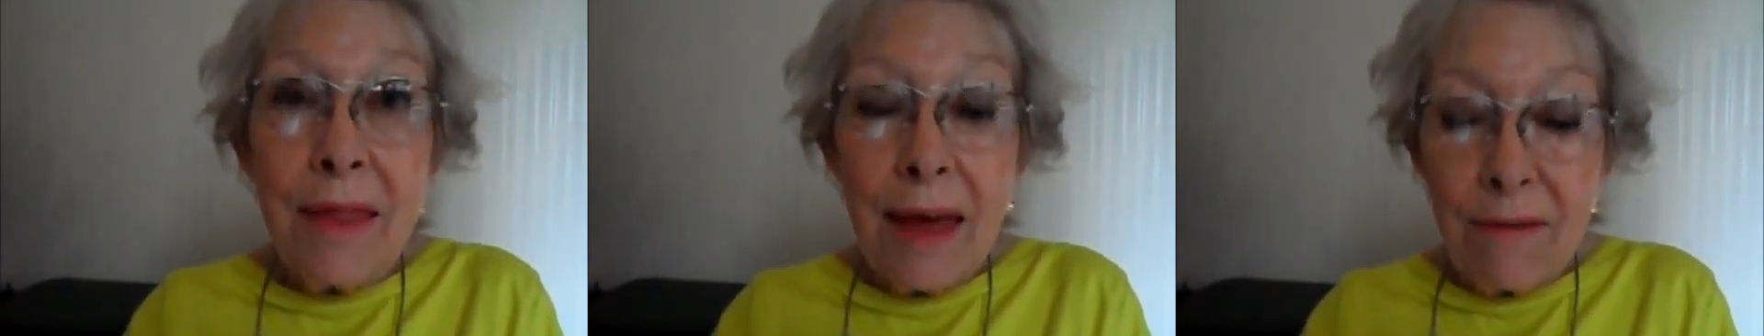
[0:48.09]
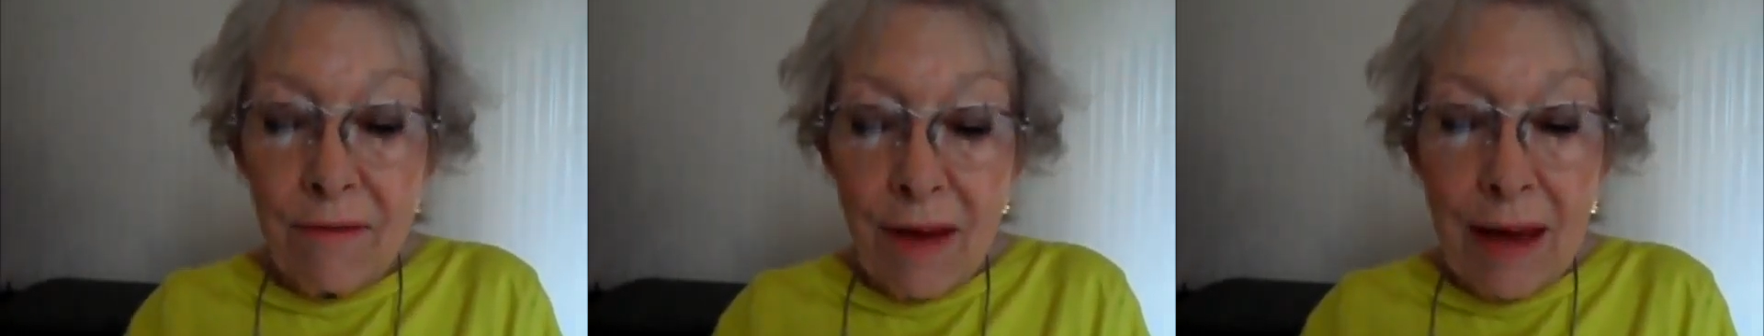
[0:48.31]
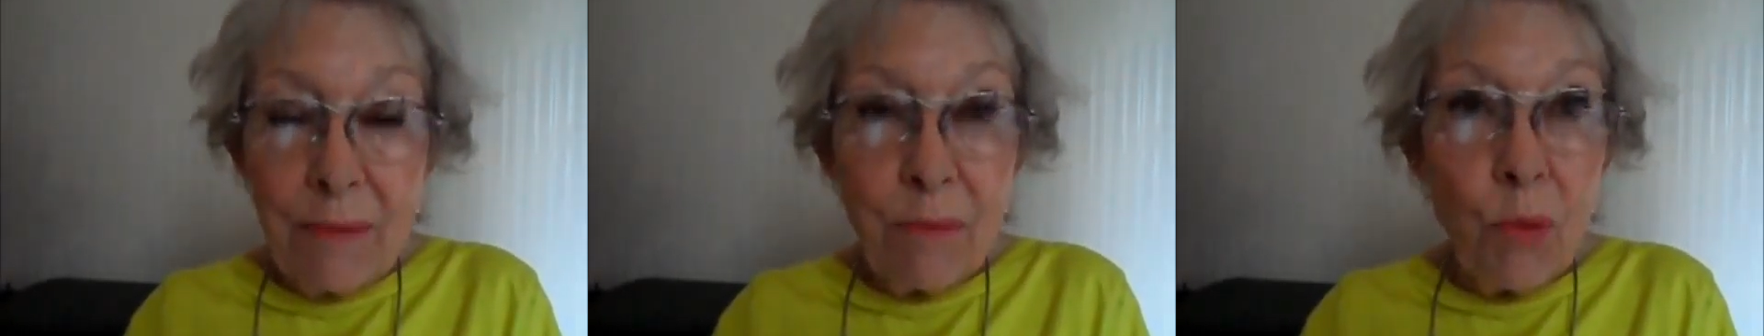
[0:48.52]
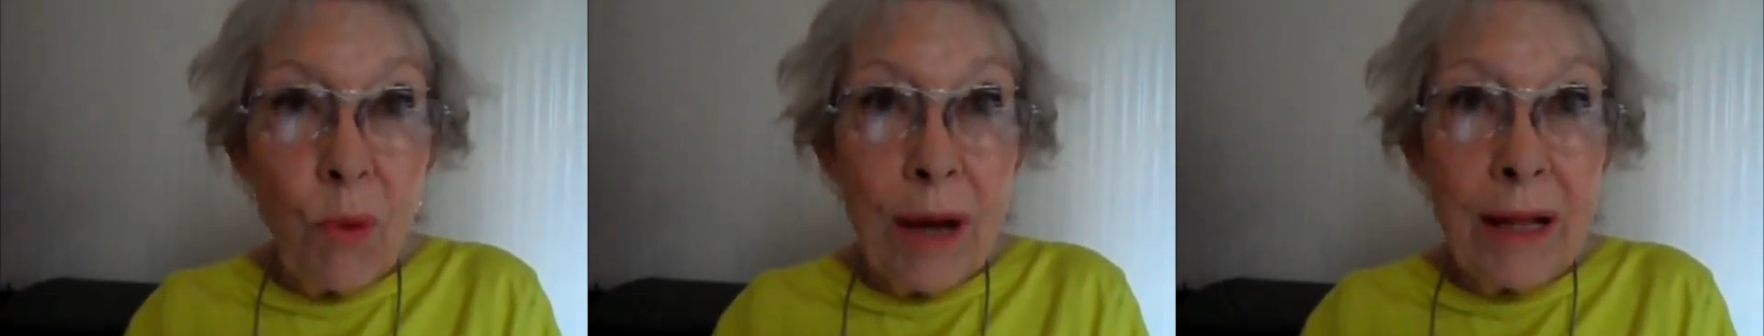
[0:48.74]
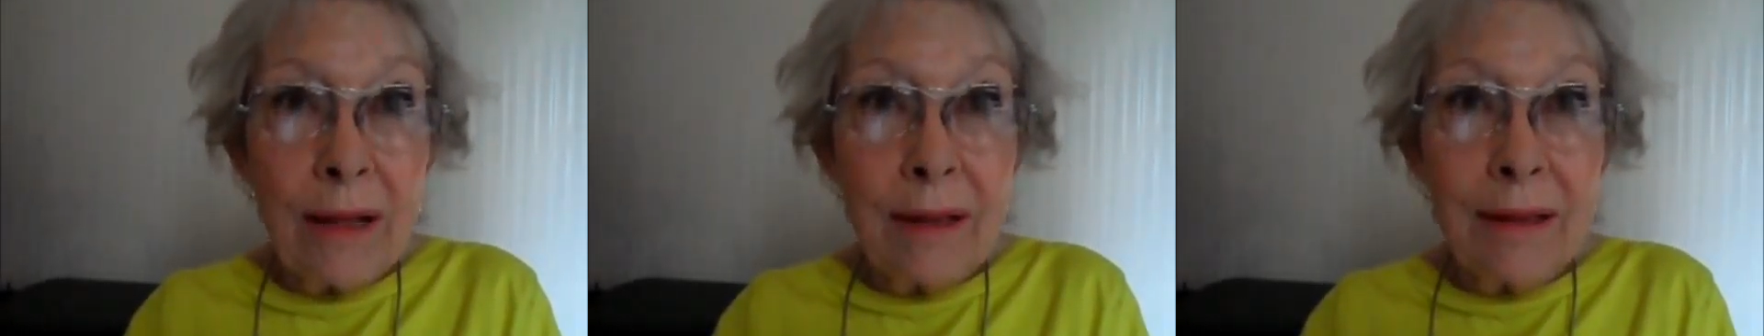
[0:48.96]
they vape
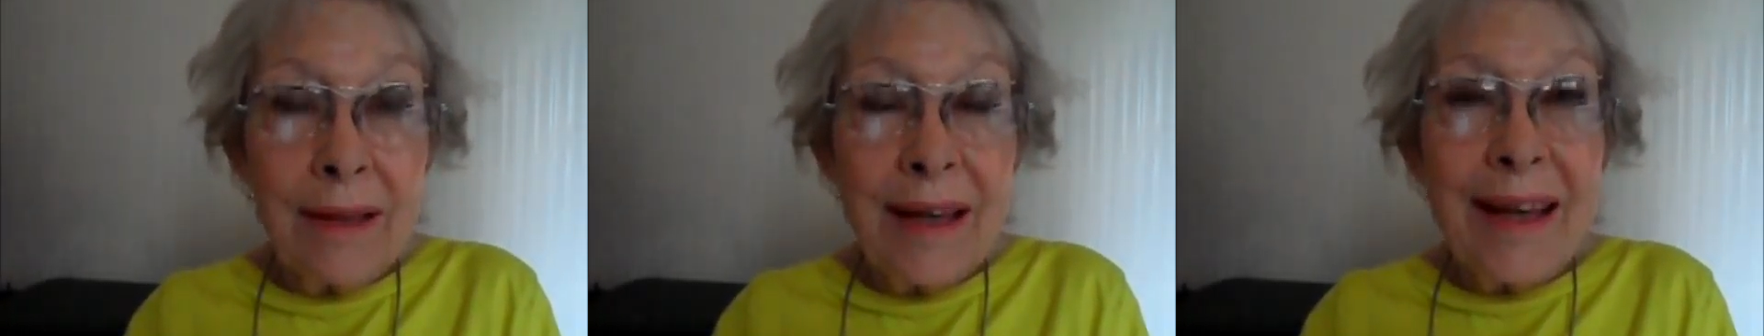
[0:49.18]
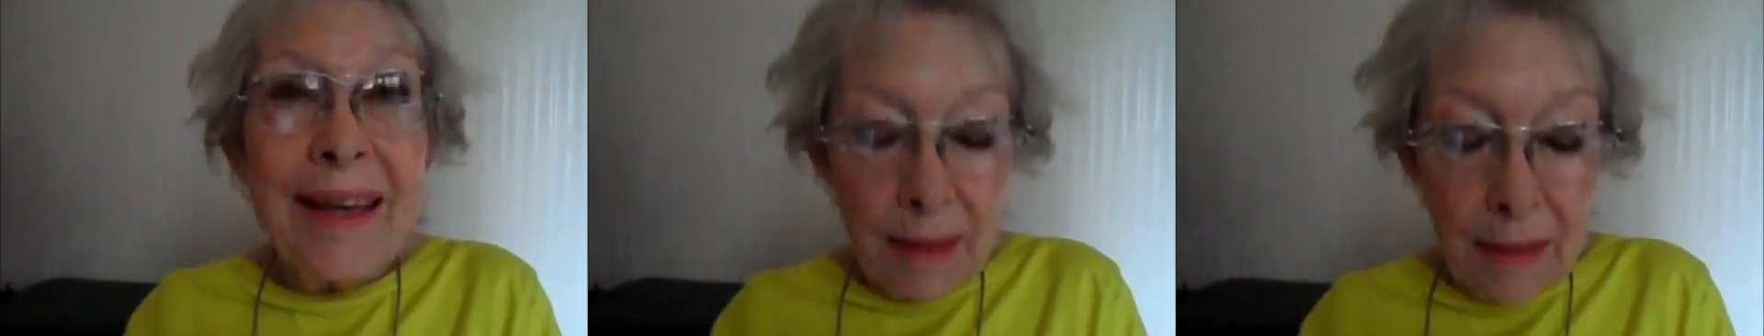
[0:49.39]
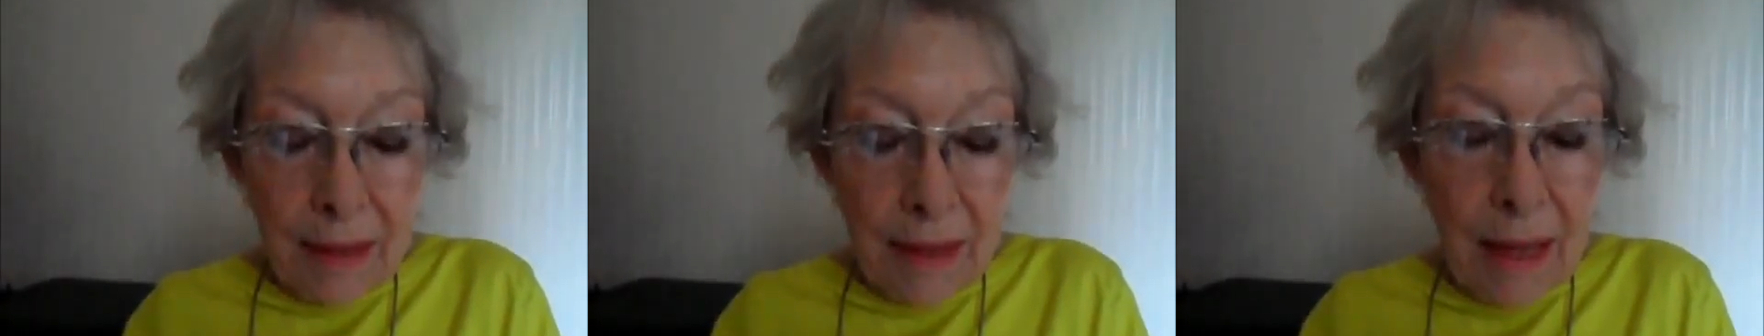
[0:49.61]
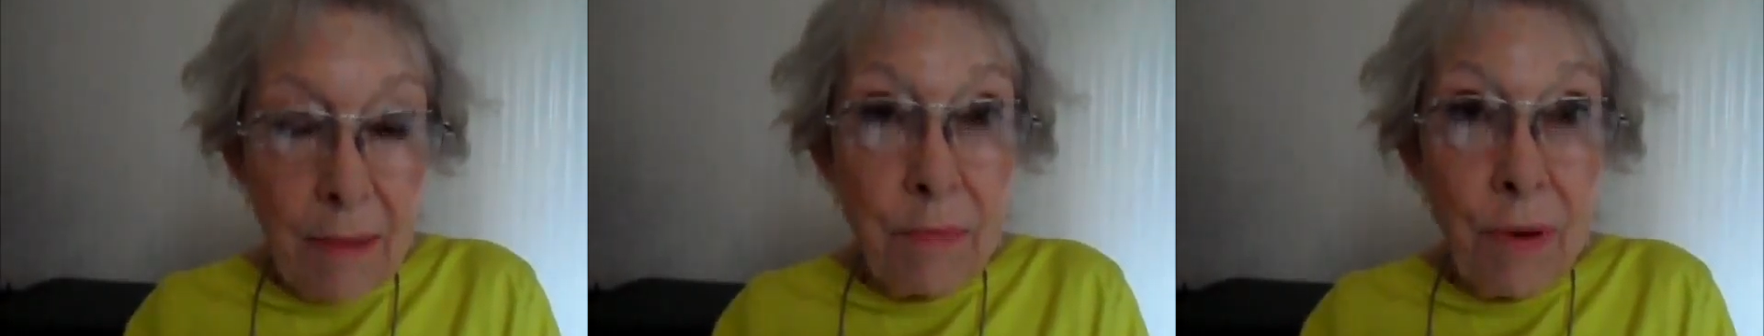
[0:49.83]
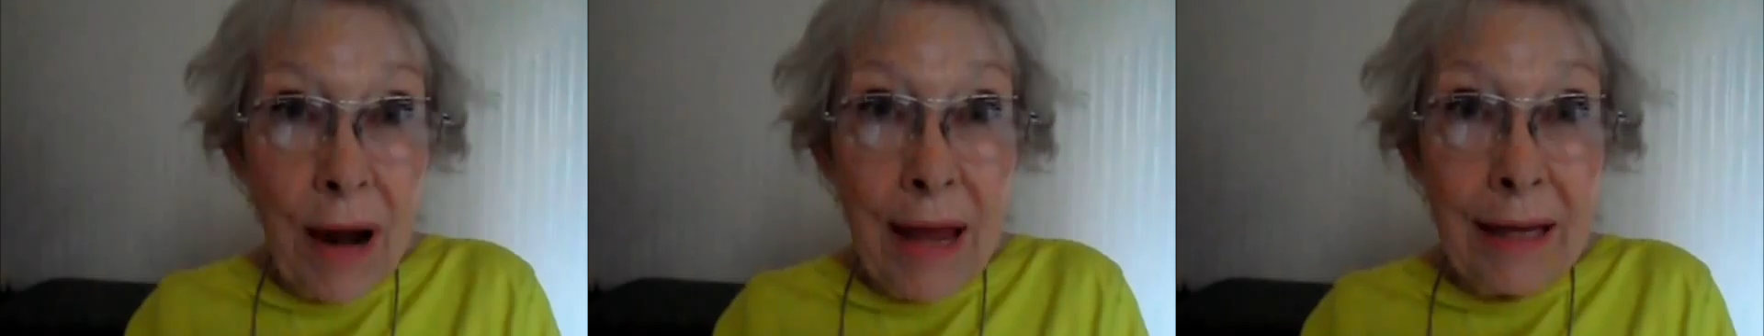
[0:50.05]
well
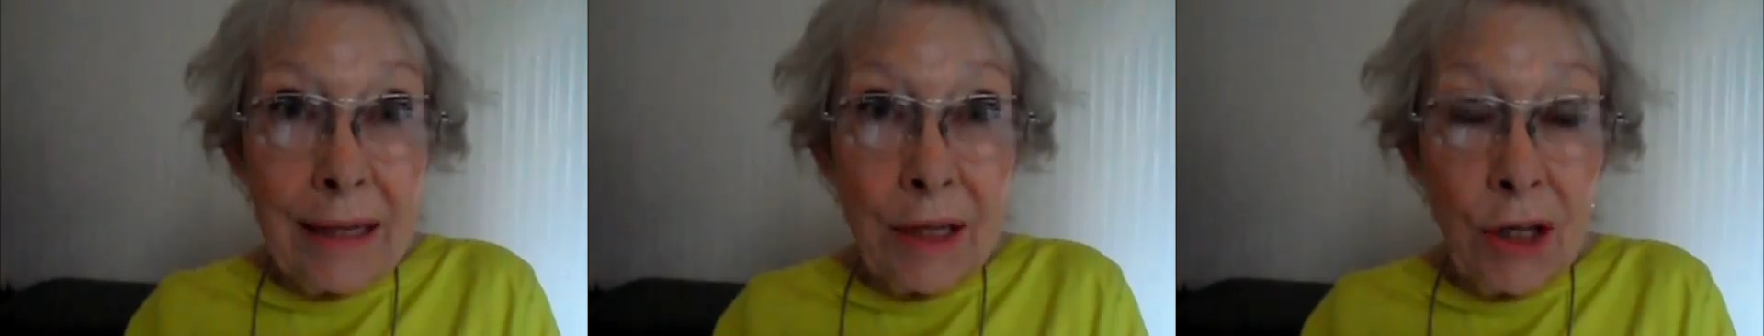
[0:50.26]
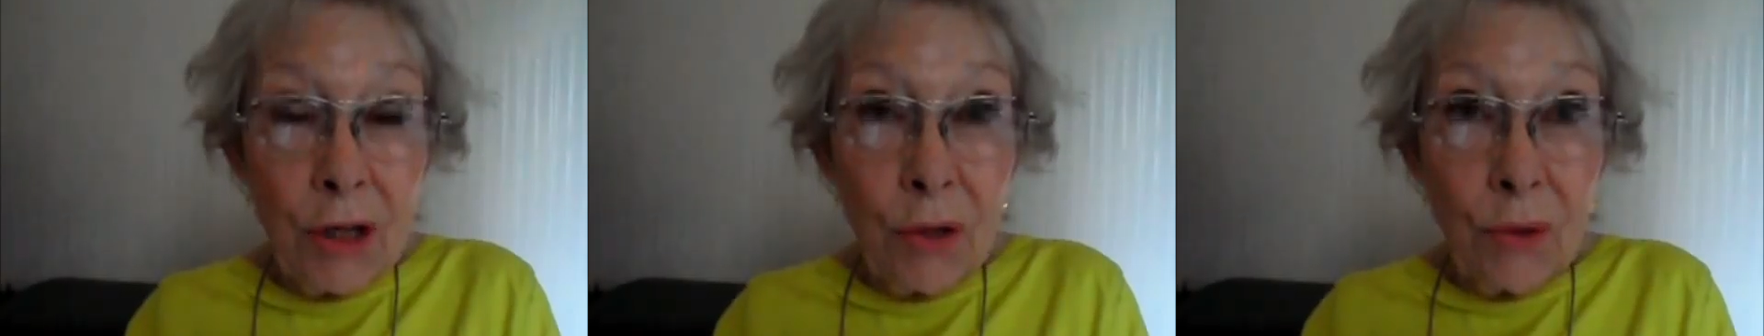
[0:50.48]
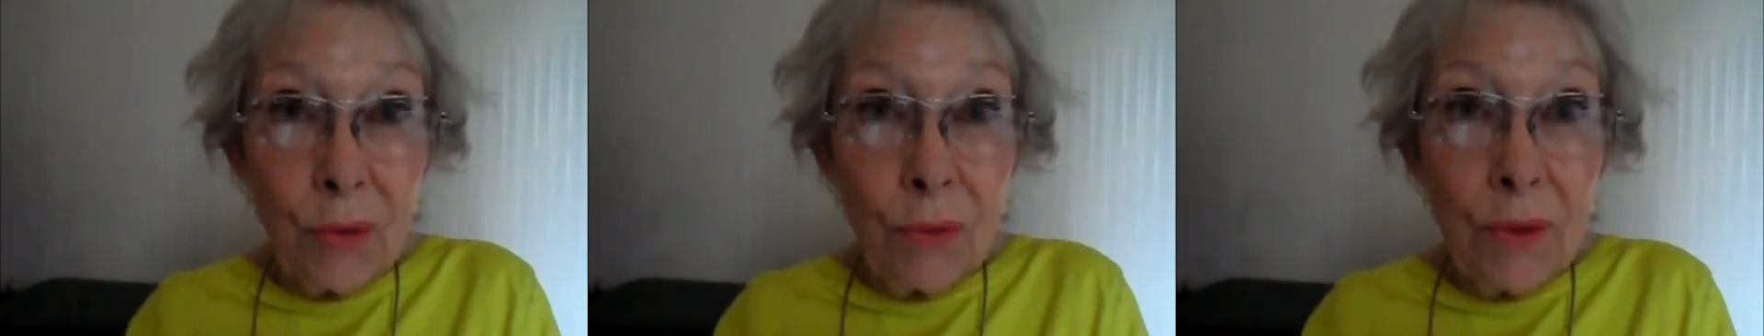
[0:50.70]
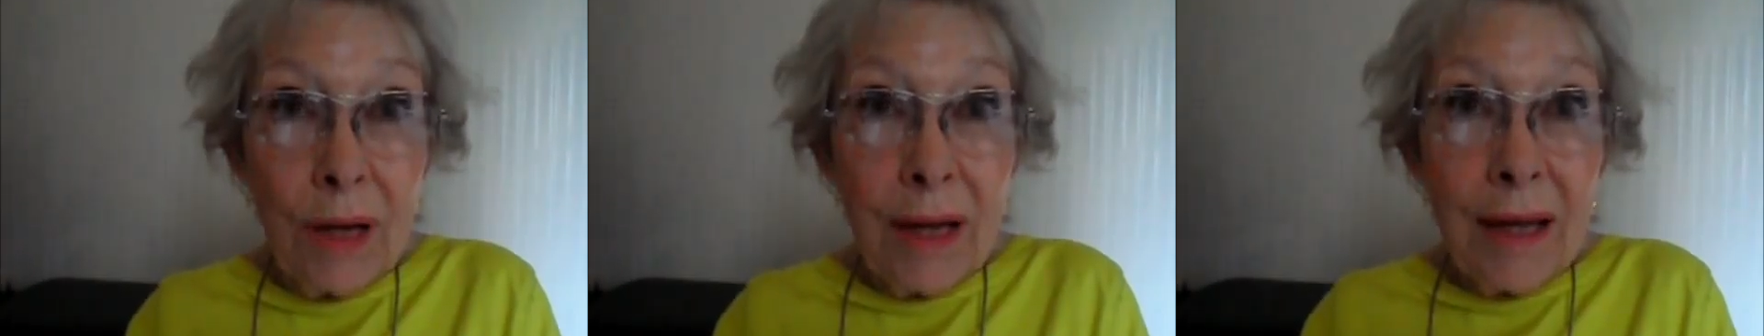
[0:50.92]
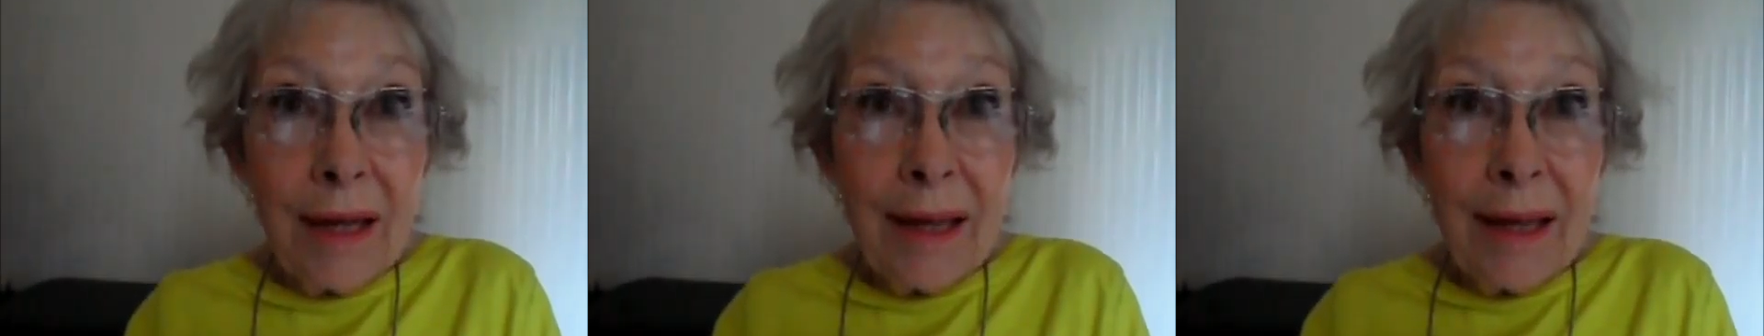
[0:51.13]
they're brand new